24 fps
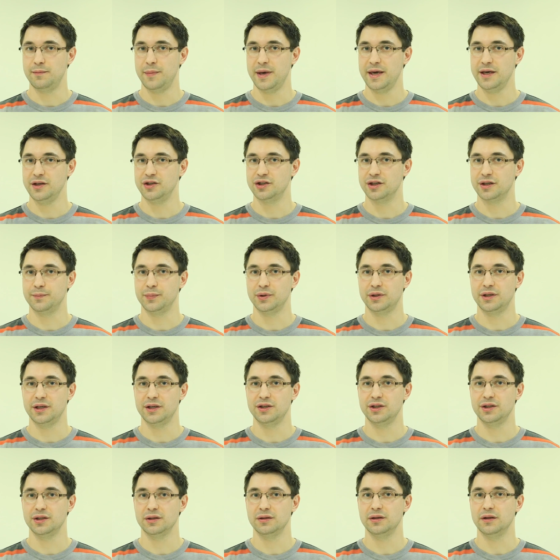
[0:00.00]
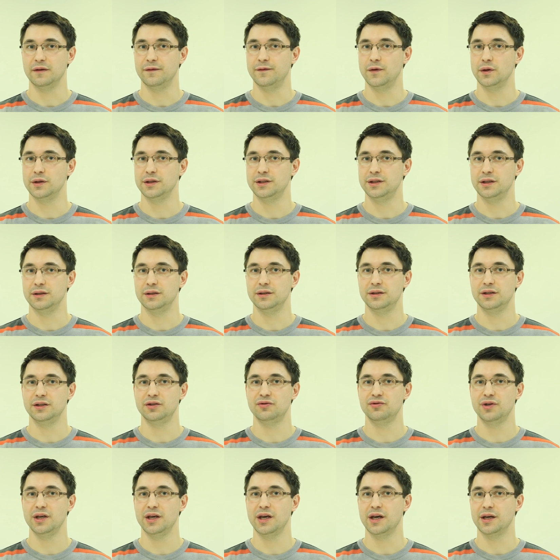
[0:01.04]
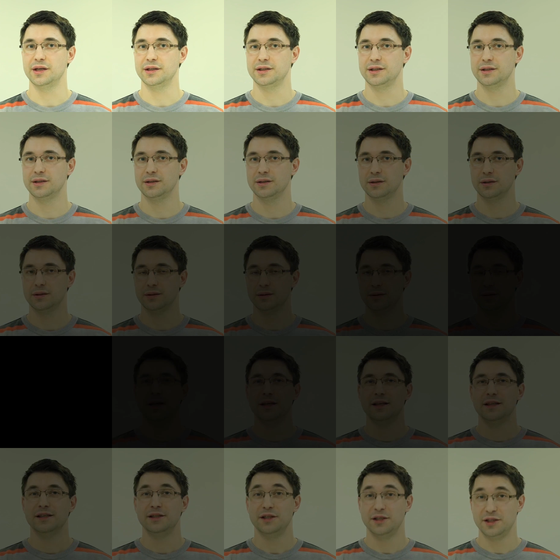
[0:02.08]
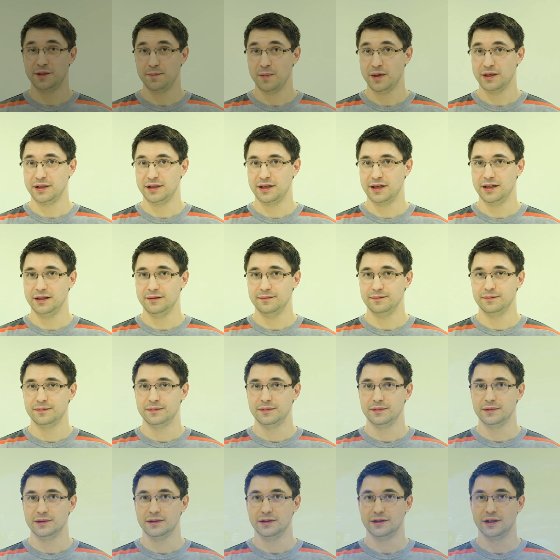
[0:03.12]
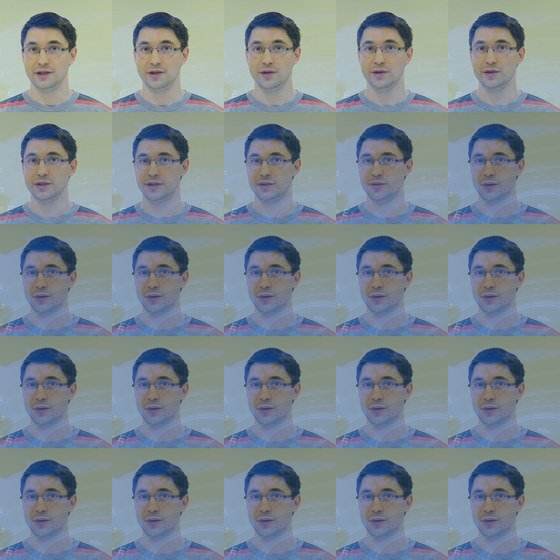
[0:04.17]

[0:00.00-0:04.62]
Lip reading: major potential volatility triggers. Since Monday, the US